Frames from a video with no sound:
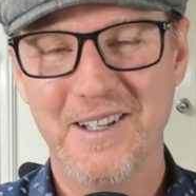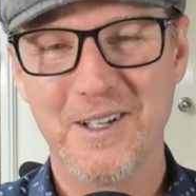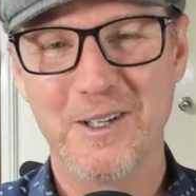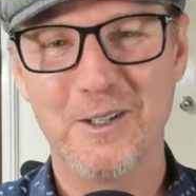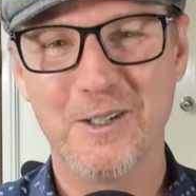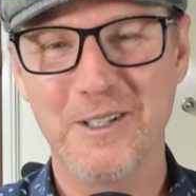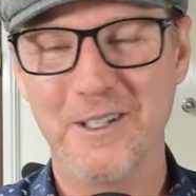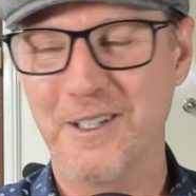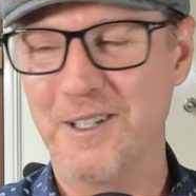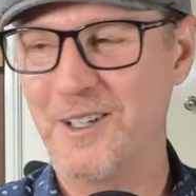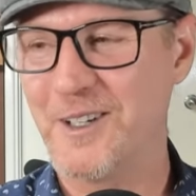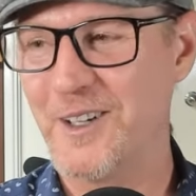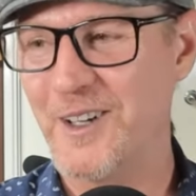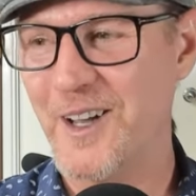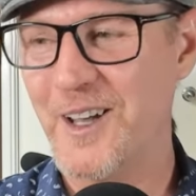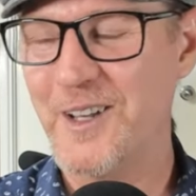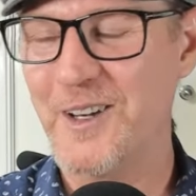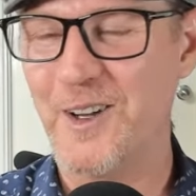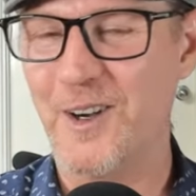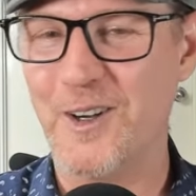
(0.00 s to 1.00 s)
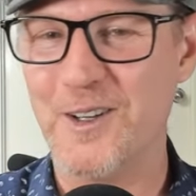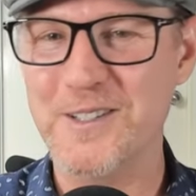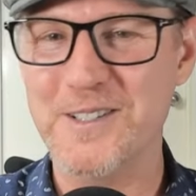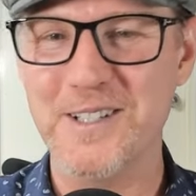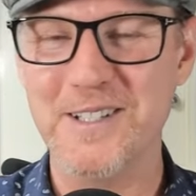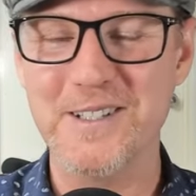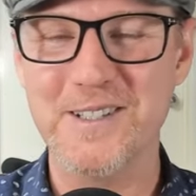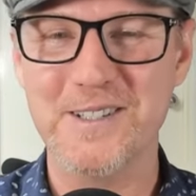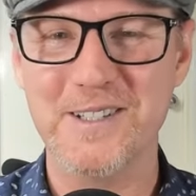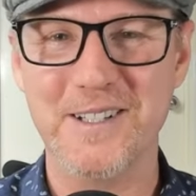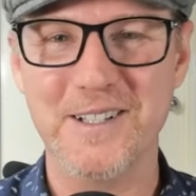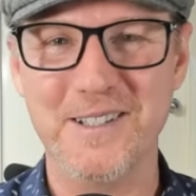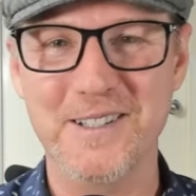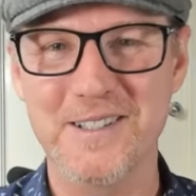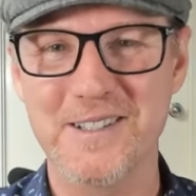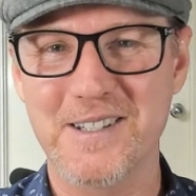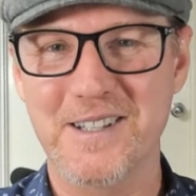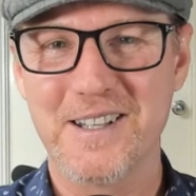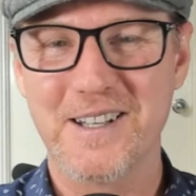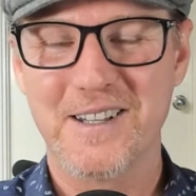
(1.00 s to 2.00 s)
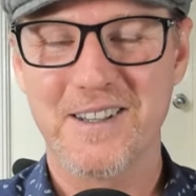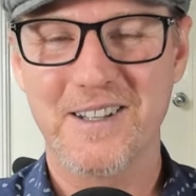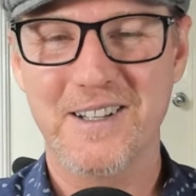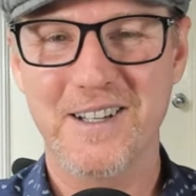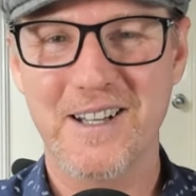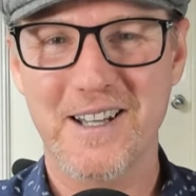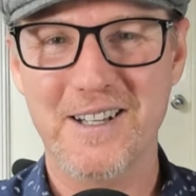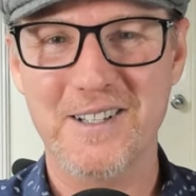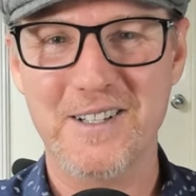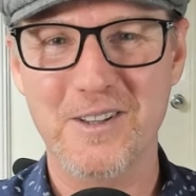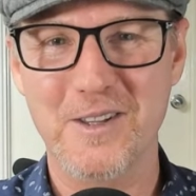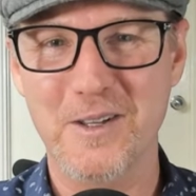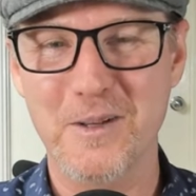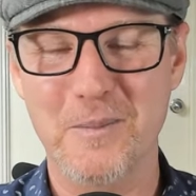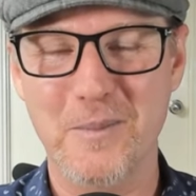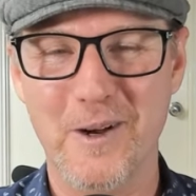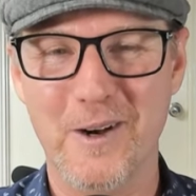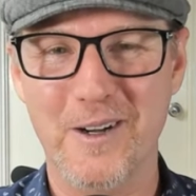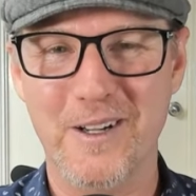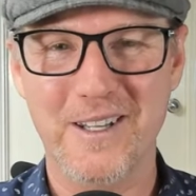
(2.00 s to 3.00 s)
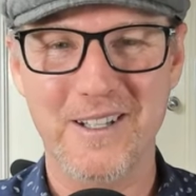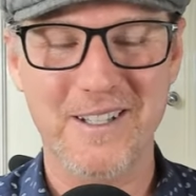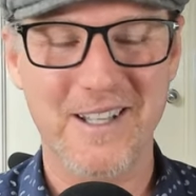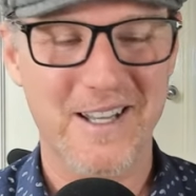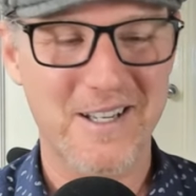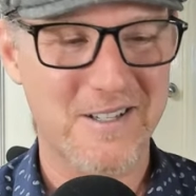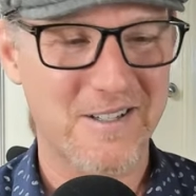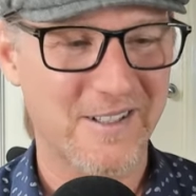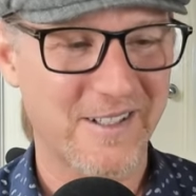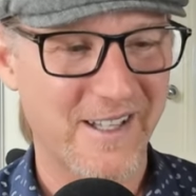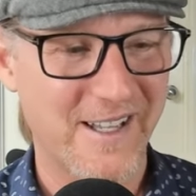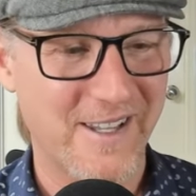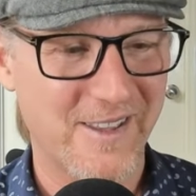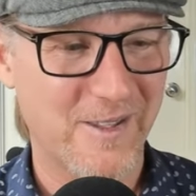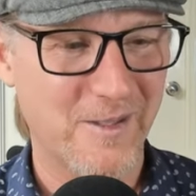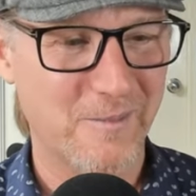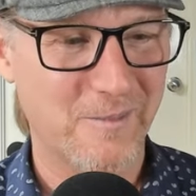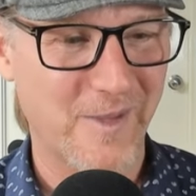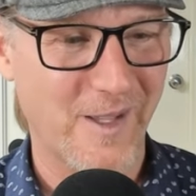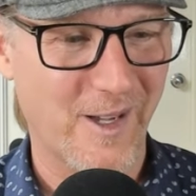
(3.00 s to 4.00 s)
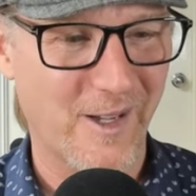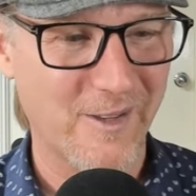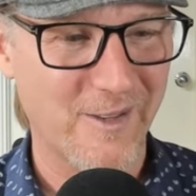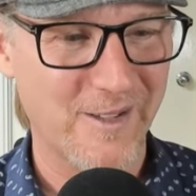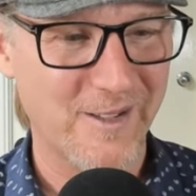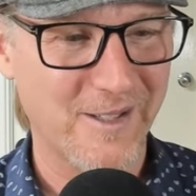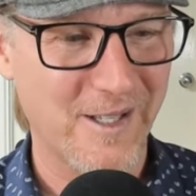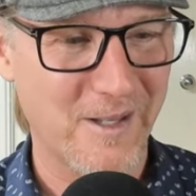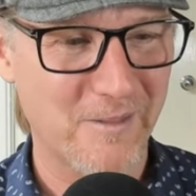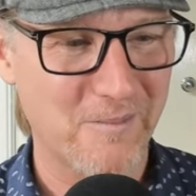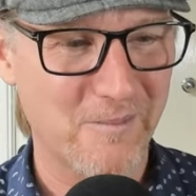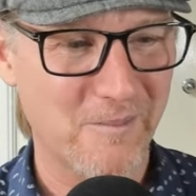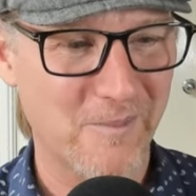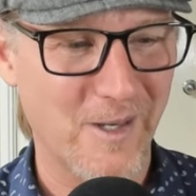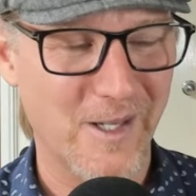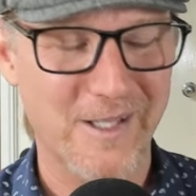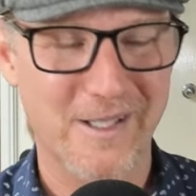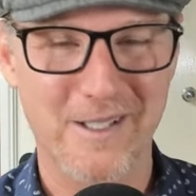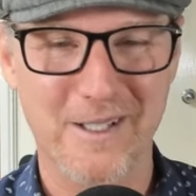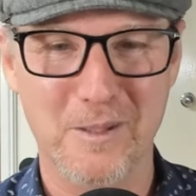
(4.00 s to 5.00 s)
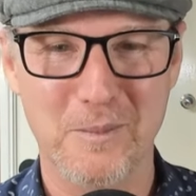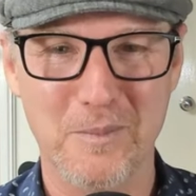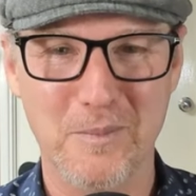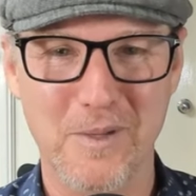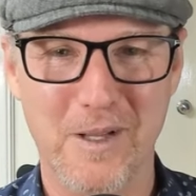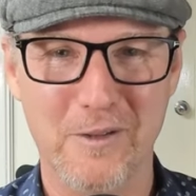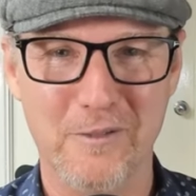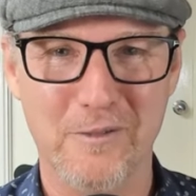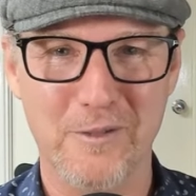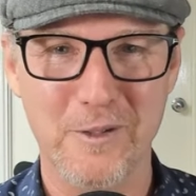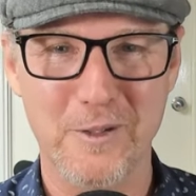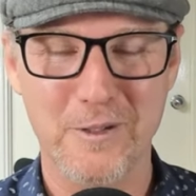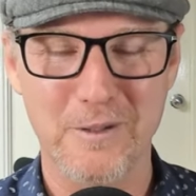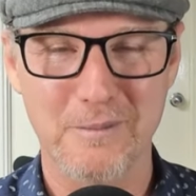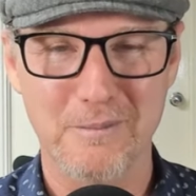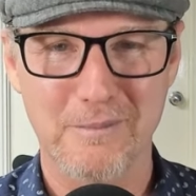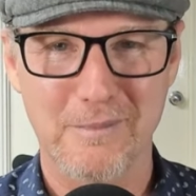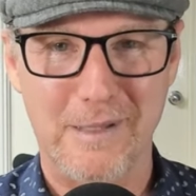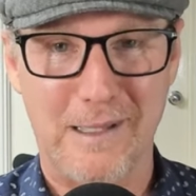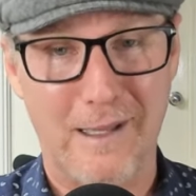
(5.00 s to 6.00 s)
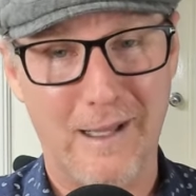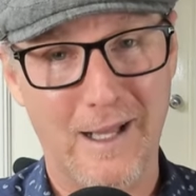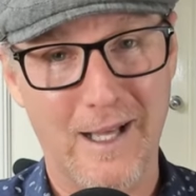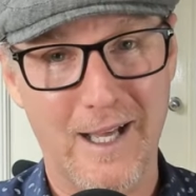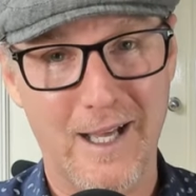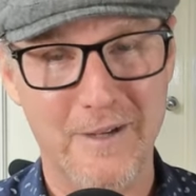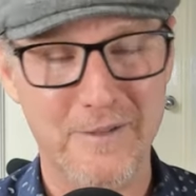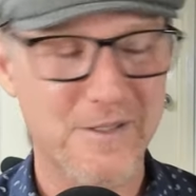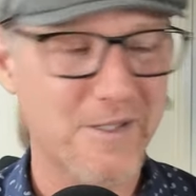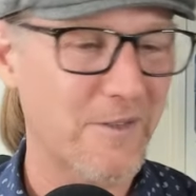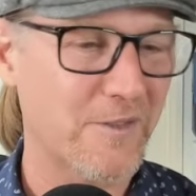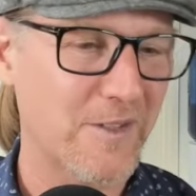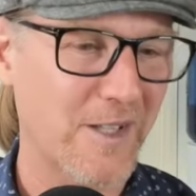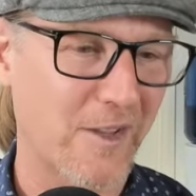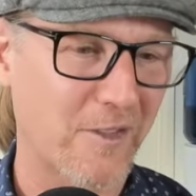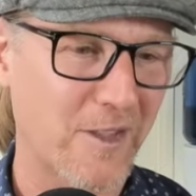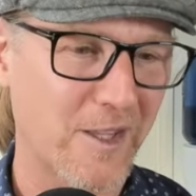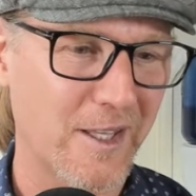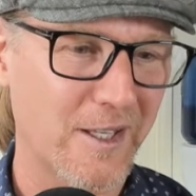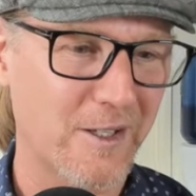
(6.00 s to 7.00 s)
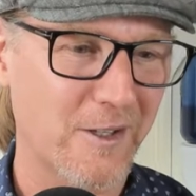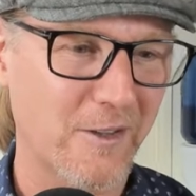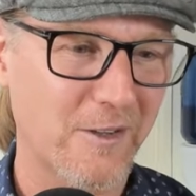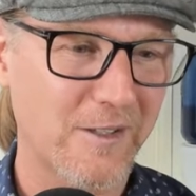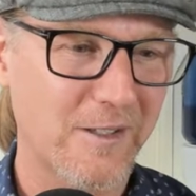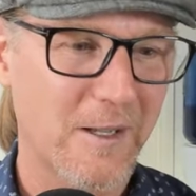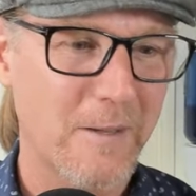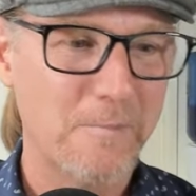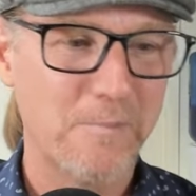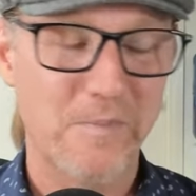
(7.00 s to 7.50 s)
calling it an, an Aussie sings The, the American National Anthem. I think that might get a, a few laughs, if nothing else.